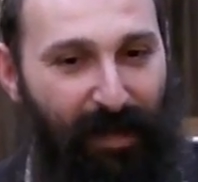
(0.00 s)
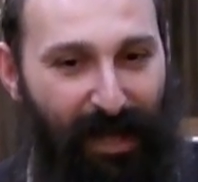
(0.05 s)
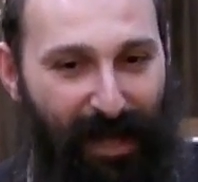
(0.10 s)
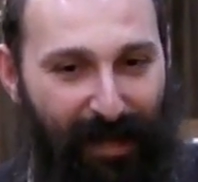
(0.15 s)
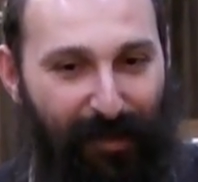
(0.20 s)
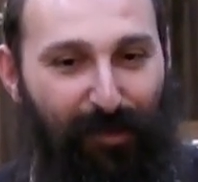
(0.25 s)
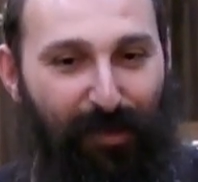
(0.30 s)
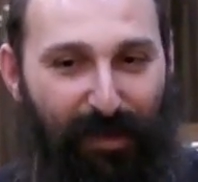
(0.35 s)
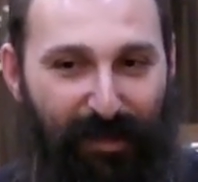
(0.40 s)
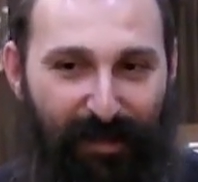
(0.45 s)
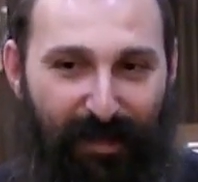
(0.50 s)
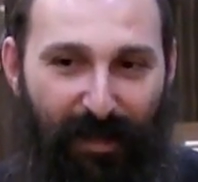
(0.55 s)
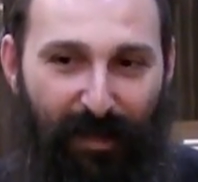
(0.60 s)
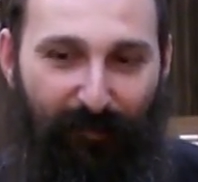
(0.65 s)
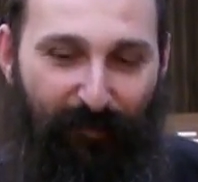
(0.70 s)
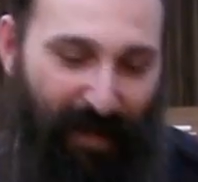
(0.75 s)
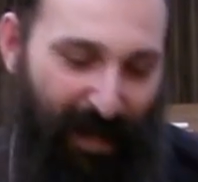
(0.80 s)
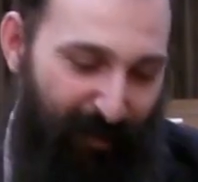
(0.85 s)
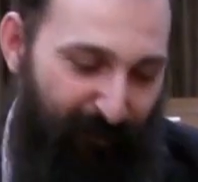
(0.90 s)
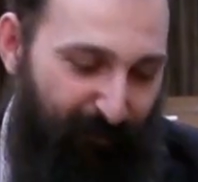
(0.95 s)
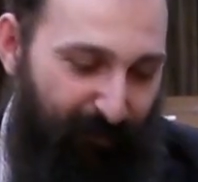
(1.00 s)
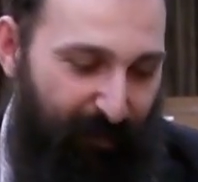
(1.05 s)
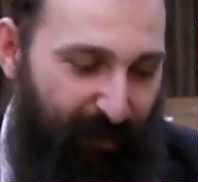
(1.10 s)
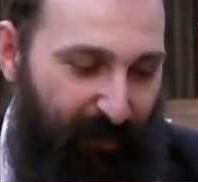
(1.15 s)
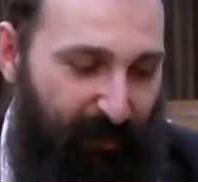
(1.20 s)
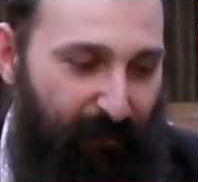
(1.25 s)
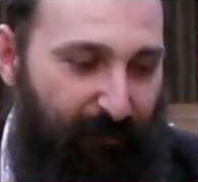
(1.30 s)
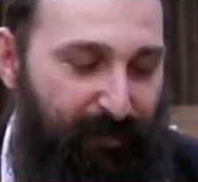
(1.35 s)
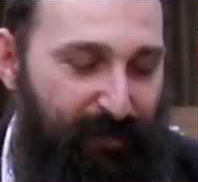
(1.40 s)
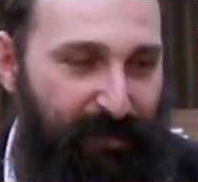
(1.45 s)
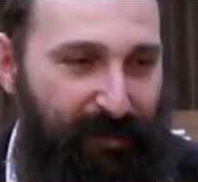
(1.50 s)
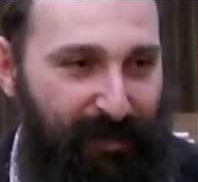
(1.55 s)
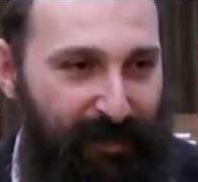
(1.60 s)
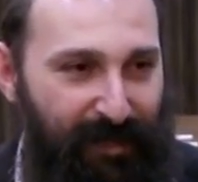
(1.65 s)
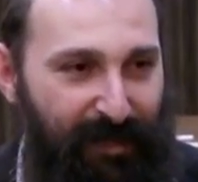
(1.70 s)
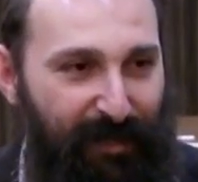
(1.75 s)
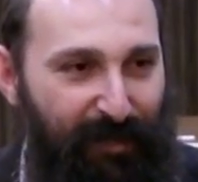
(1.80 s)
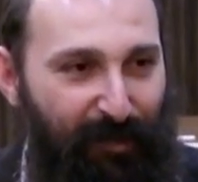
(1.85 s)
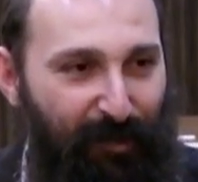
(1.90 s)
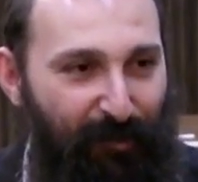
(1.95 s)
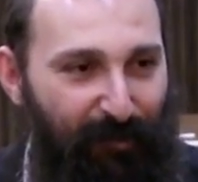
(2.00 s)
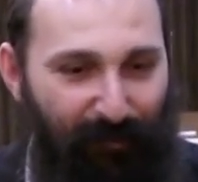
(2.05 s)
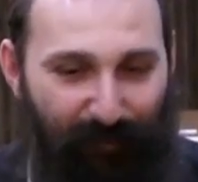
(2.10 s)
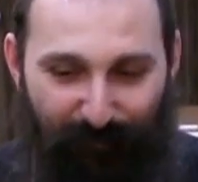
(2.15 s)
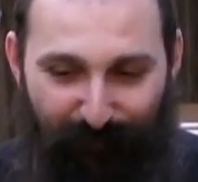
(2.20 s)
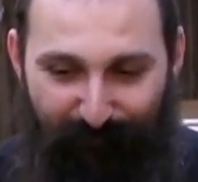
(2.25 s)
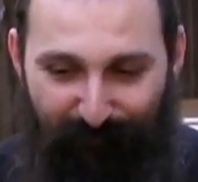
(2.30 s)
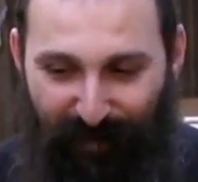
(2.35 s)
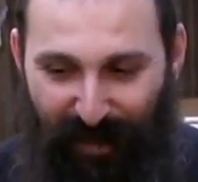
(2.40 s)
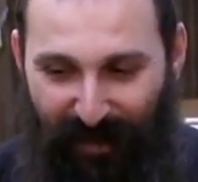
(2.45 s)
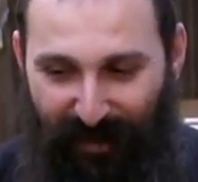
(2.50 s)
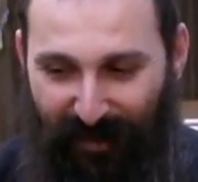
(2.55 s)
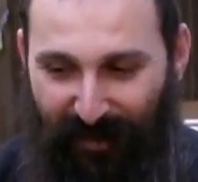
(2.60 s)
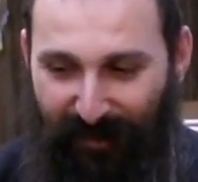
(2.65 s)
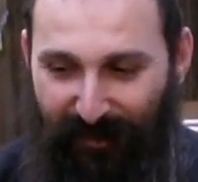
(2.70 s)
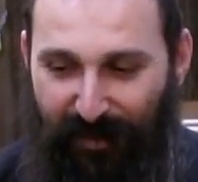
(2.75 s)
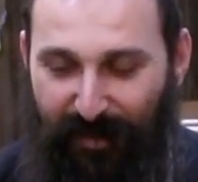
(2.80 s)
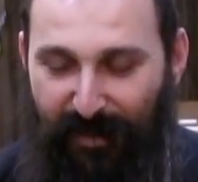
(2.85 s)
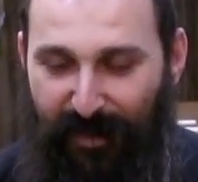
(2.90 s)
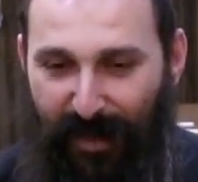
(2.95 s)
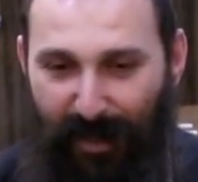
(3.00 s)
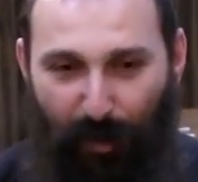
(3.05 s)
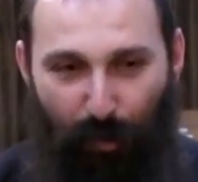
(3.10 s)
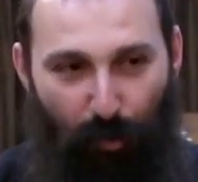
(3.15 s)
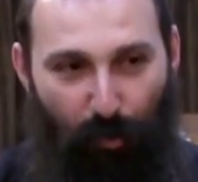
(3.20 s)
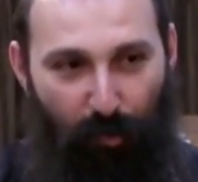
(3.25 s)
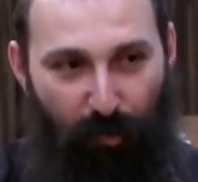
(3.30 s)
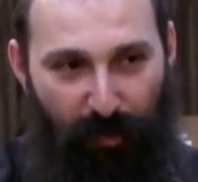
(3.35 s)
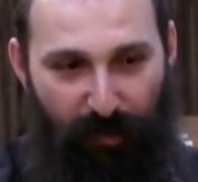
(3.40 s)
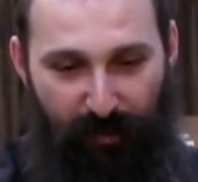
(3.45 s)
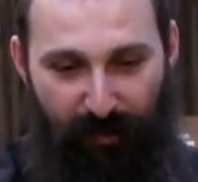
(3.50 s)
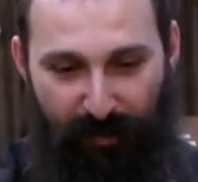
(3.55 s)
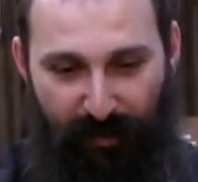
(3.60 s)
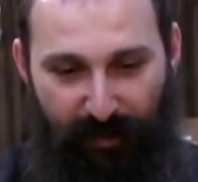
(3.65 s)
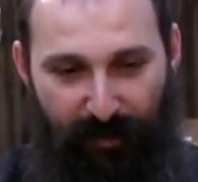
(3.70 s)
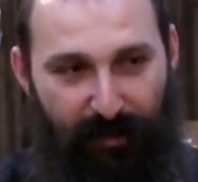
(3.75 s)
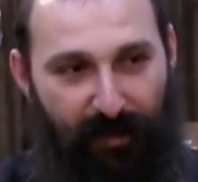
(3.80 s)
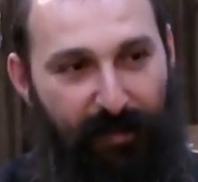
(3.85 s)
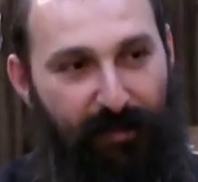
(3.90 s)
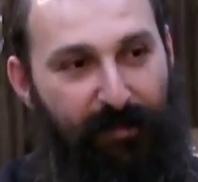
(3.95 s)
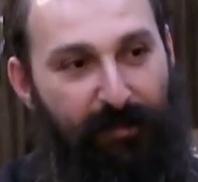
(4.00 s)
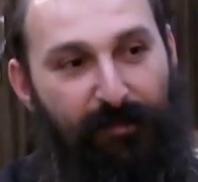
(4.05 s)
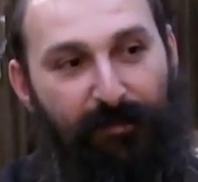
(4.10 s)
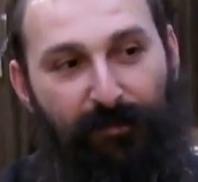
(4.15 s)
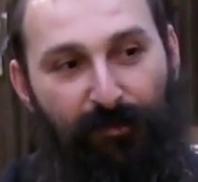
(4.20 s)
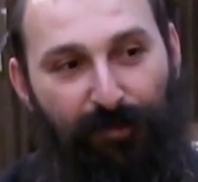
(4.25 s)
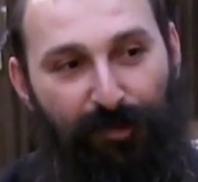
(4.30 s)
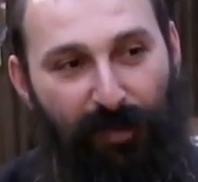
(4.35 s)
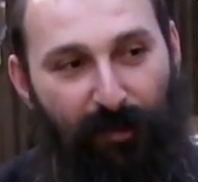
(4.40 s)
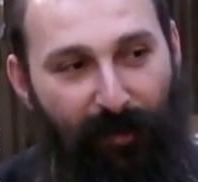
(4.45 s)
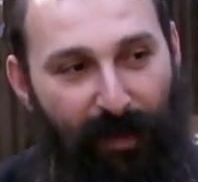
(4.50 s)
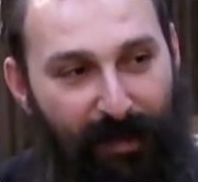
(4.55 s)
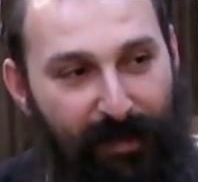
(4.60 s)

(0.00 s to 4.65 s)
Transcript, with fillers: and they tell me I feel you know this richuk, this distance on Shabbat.